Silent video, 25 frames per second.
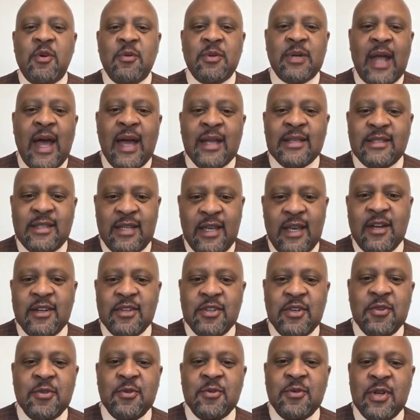So when I
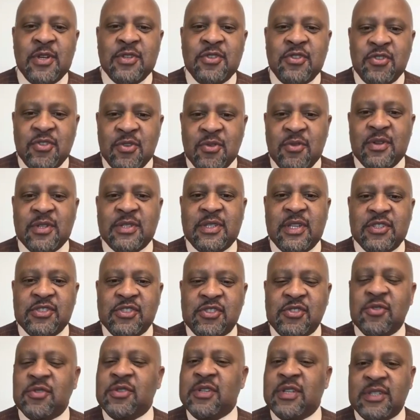tell you insurance
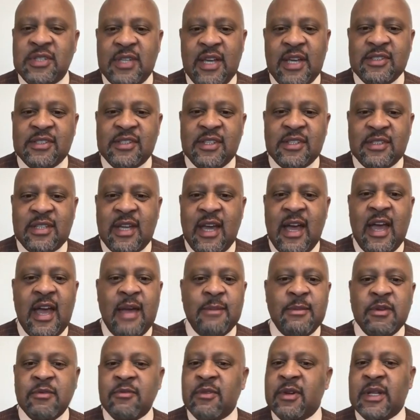has stood the test of
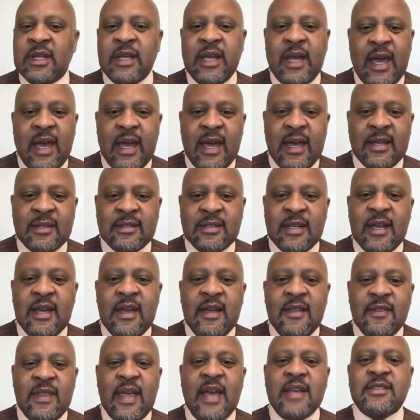time, it really has.
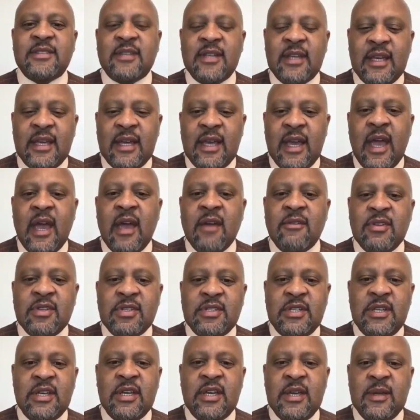That's the
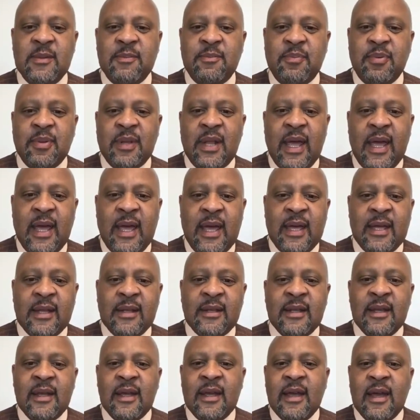guaranteed
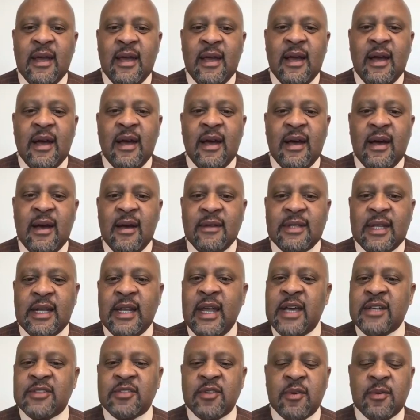plan uh,
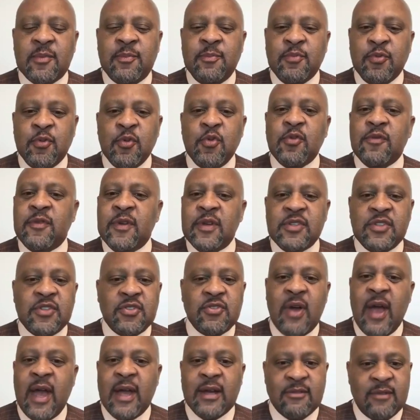that has a
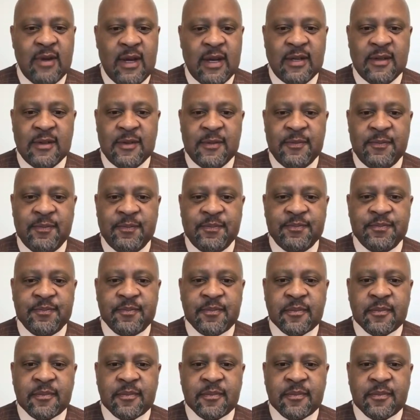proven track record.